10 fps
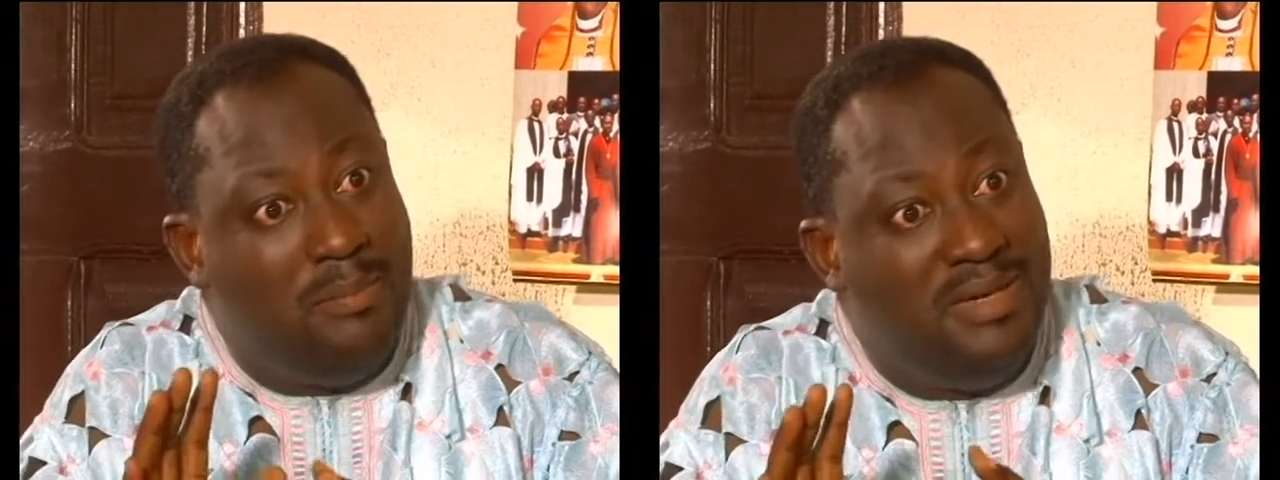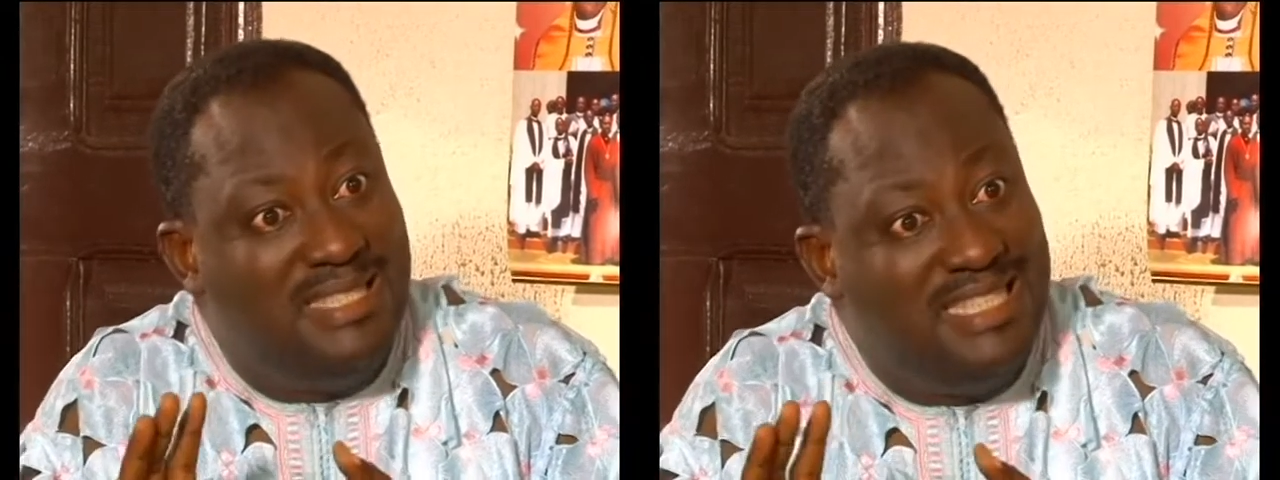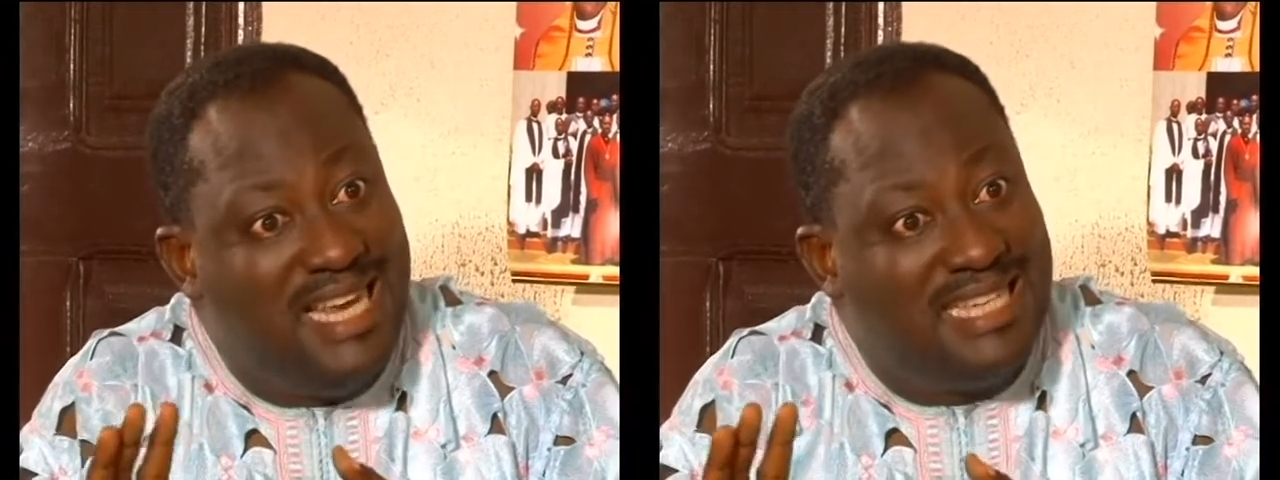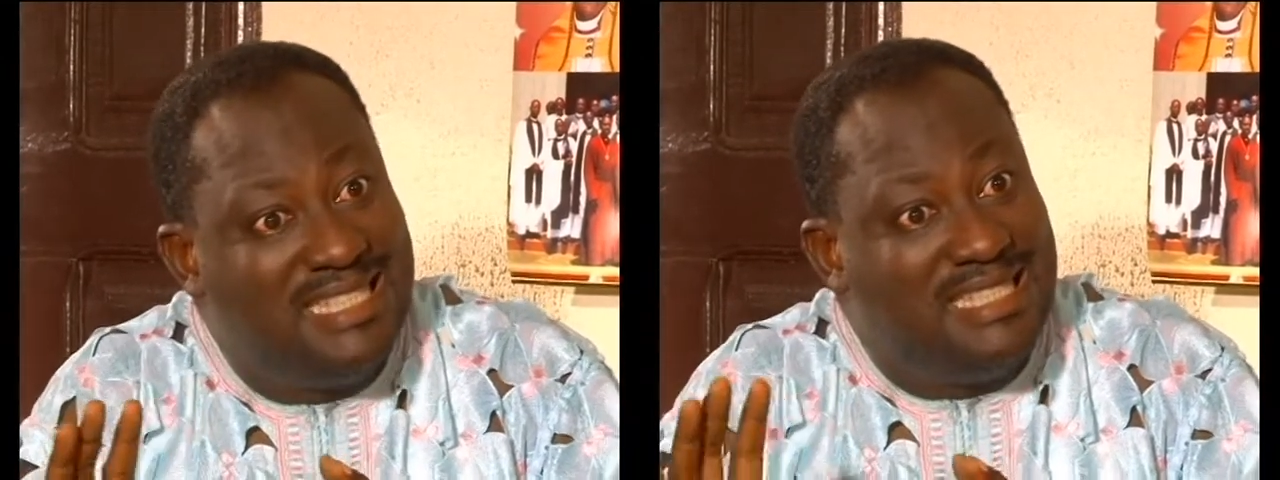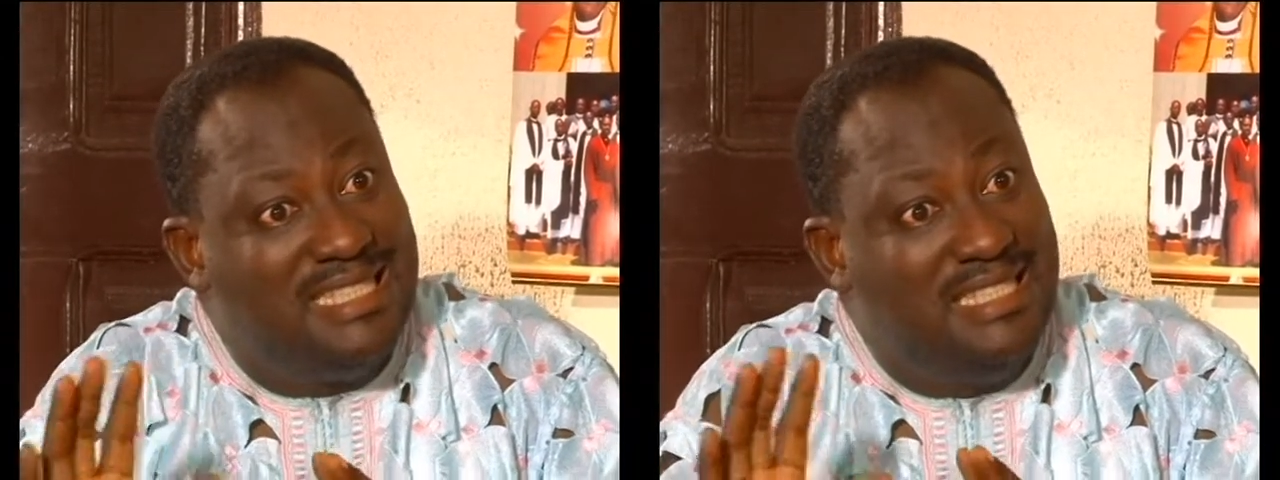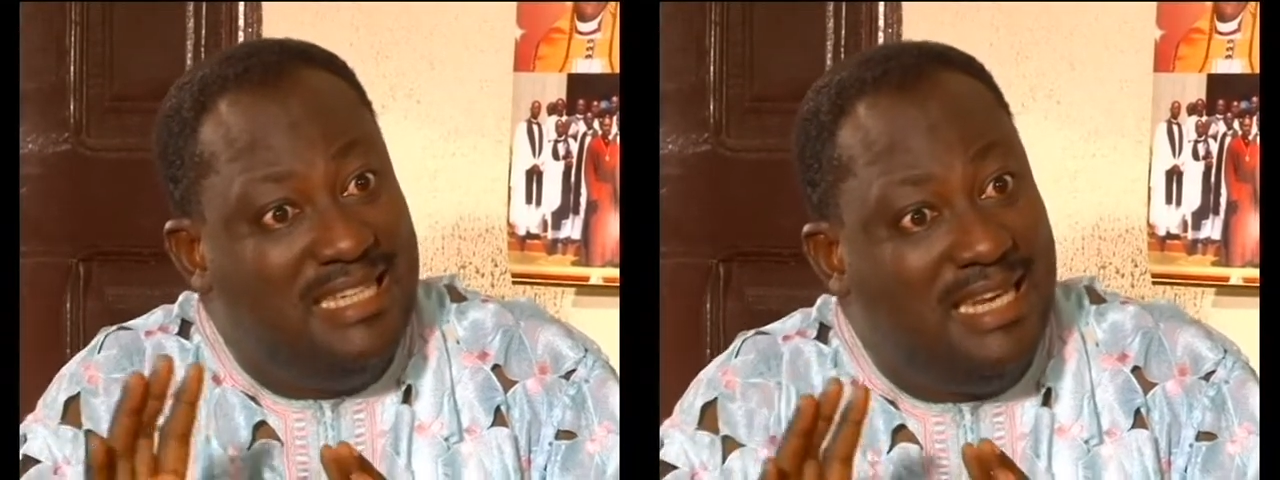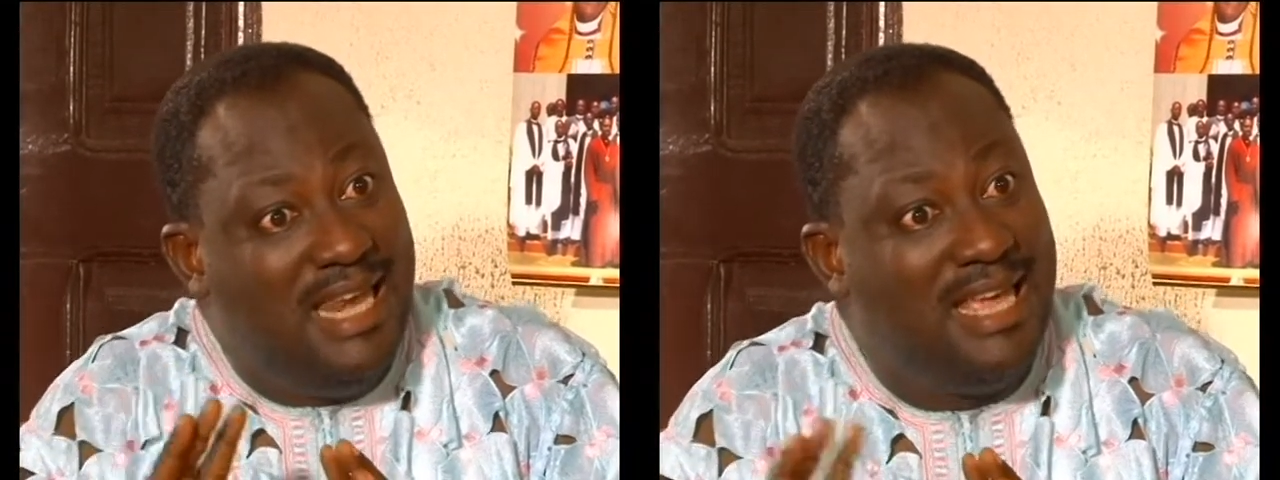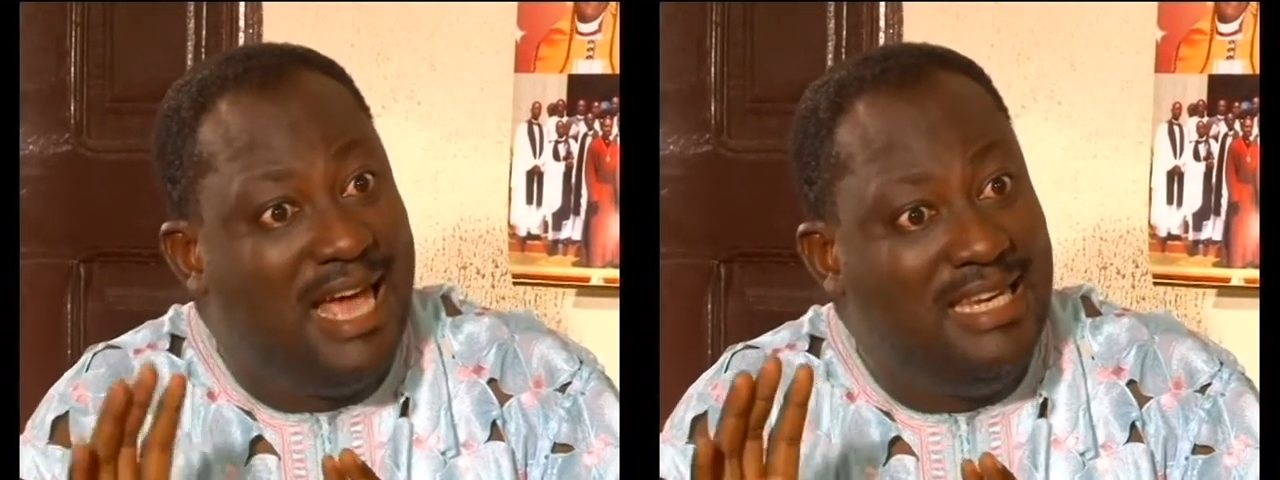business
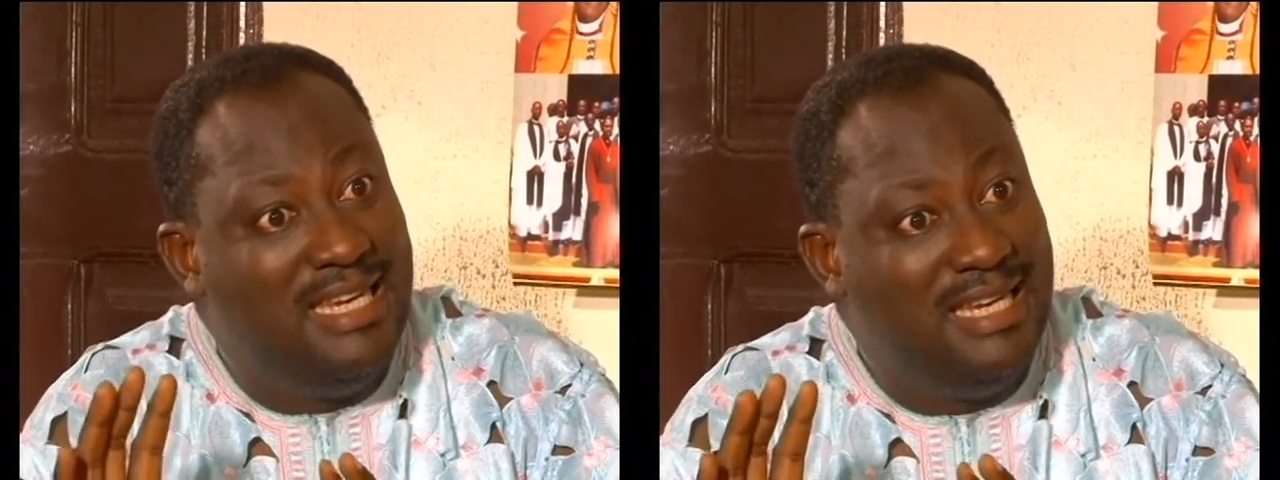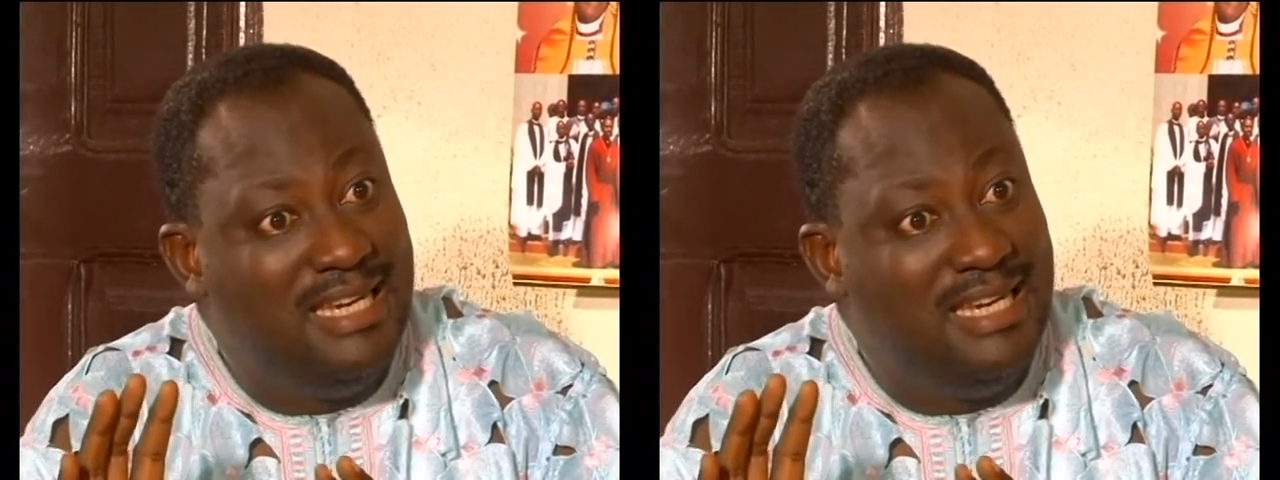legally.